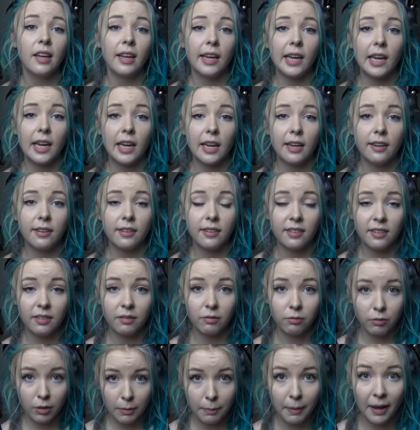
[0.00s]
it
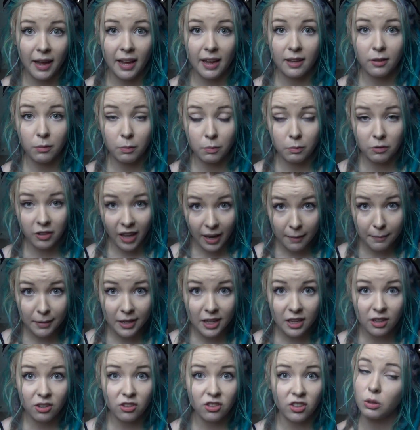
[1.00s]
repairs
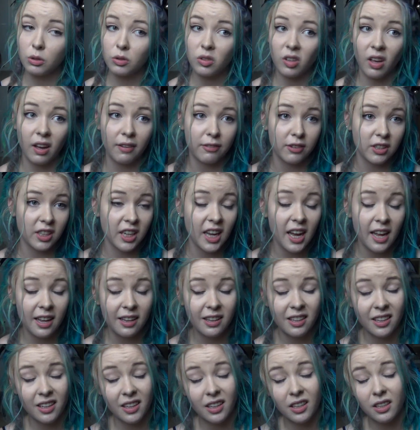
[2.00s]
damage, looks after
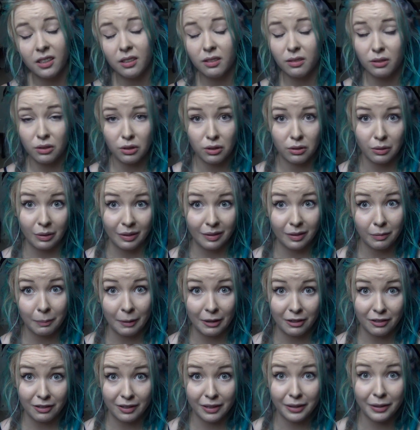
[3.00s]
colour, which is
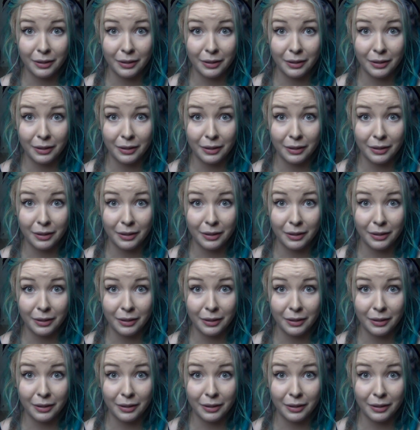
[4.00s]
especially